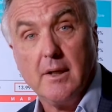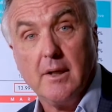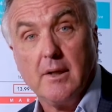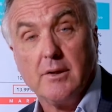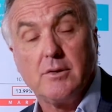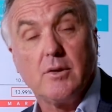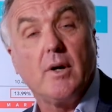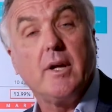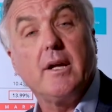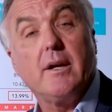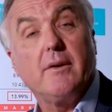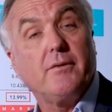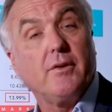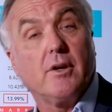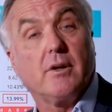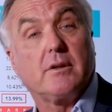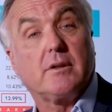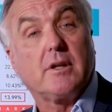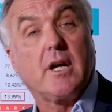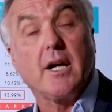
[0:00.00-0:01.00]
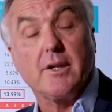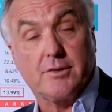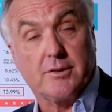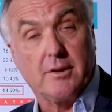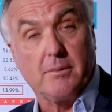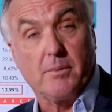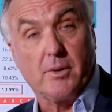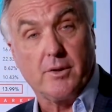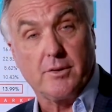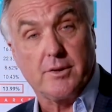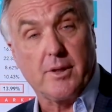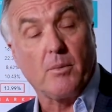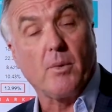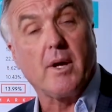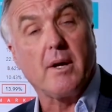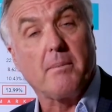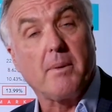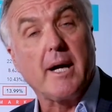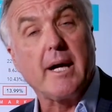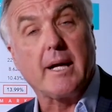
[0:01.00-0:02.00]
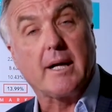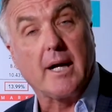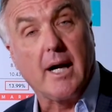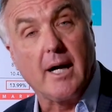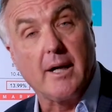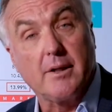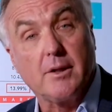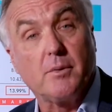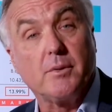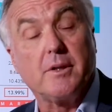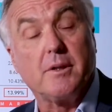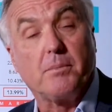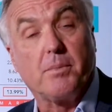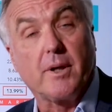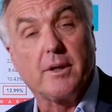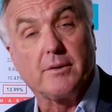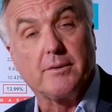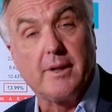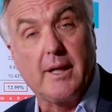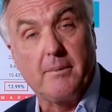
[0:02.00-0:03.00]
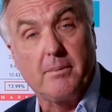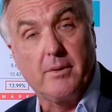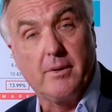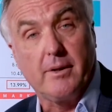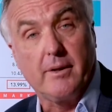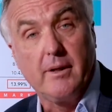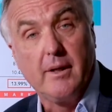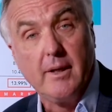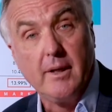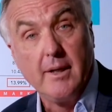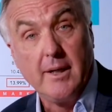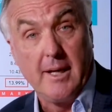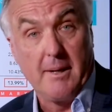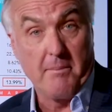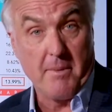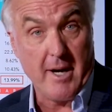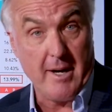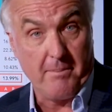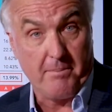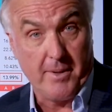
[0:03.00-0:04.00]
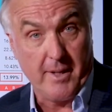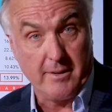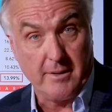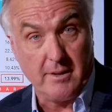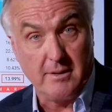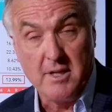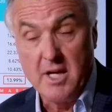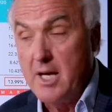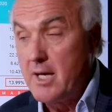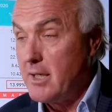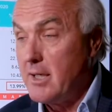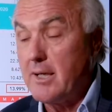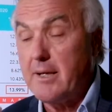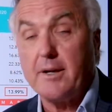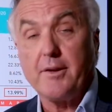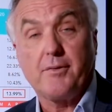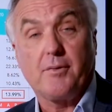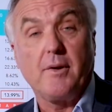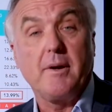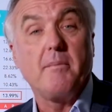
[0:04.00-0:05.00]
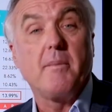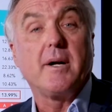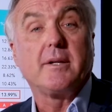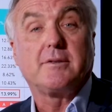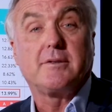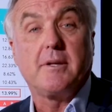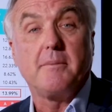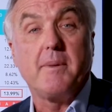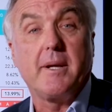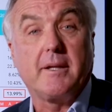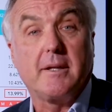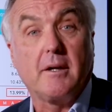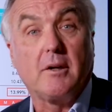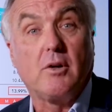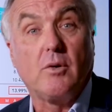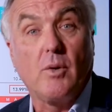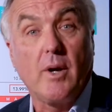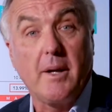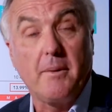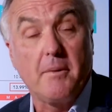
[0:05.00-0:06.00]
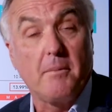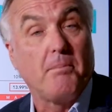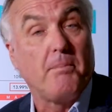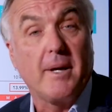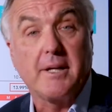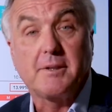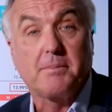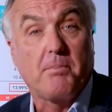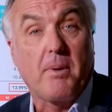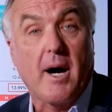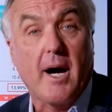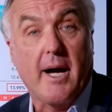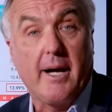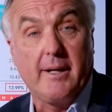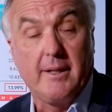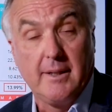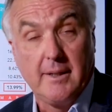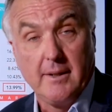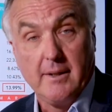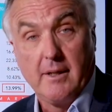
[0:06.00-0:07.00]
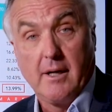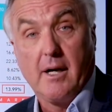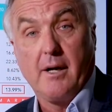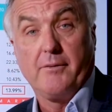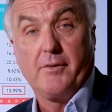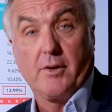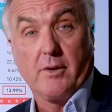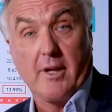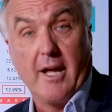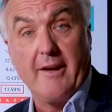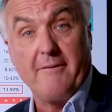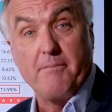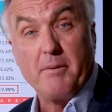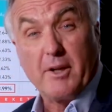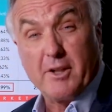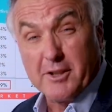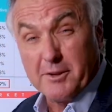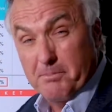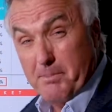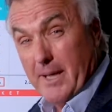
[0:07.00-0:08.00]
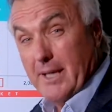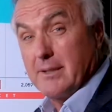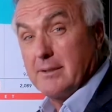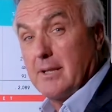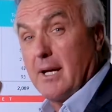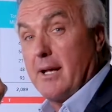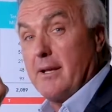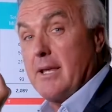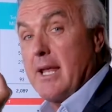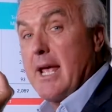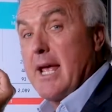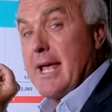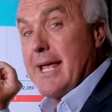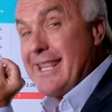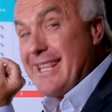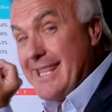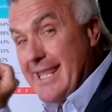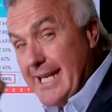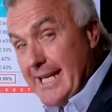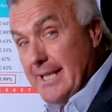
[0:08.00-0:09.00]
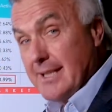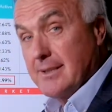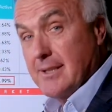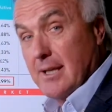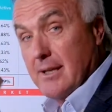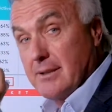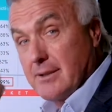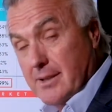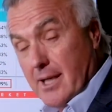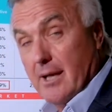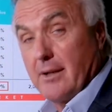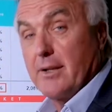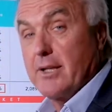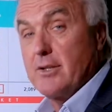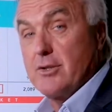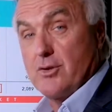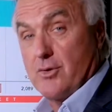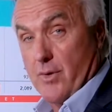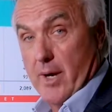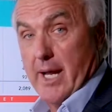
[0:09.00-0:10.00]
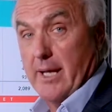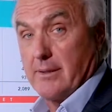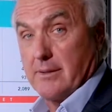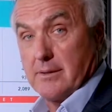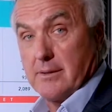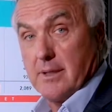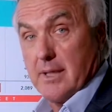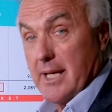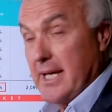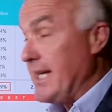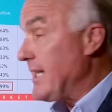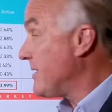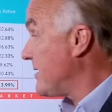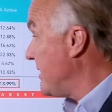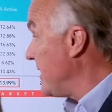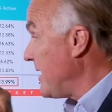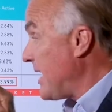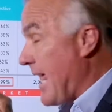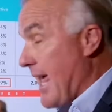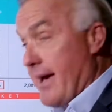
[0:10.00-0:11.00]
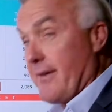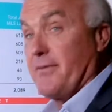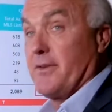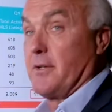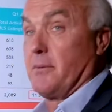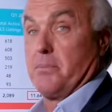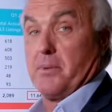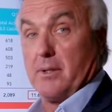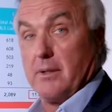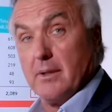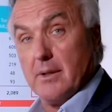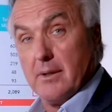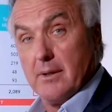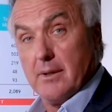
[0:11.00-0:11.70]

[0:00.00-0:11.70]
So any of your customers that want to buy a condo in the Brickell neighborhood, in my opinion, you got 3 months to make the best buy of your life, because based on these selling trends, it's inevitable